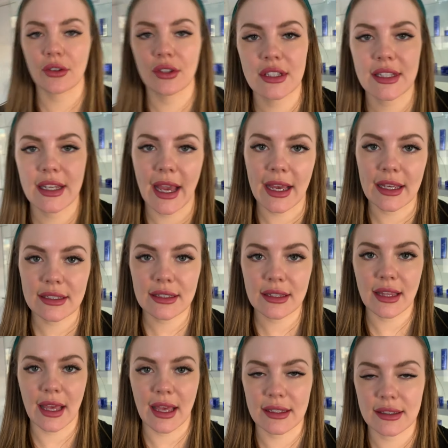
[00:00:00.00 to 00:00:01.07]
is to ask
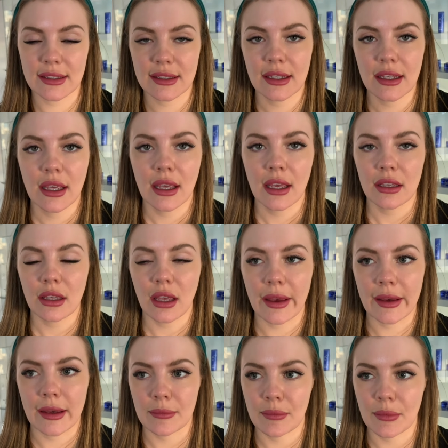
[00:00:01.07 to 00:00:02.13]
that
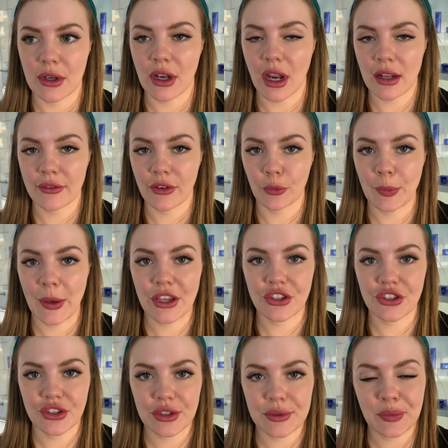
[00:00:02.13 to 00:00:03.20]
um, none of our
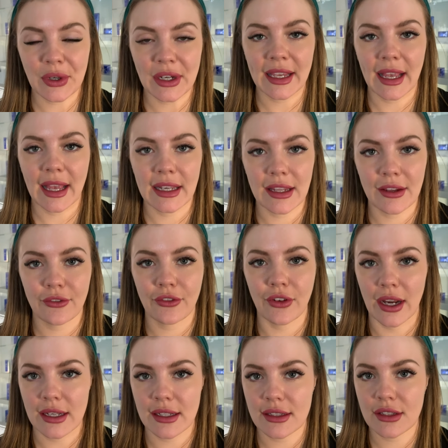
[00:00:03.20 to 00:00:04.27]
patients bring any
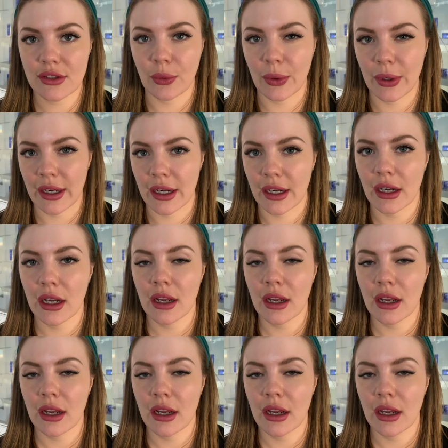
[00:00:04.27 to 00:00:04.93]
friends or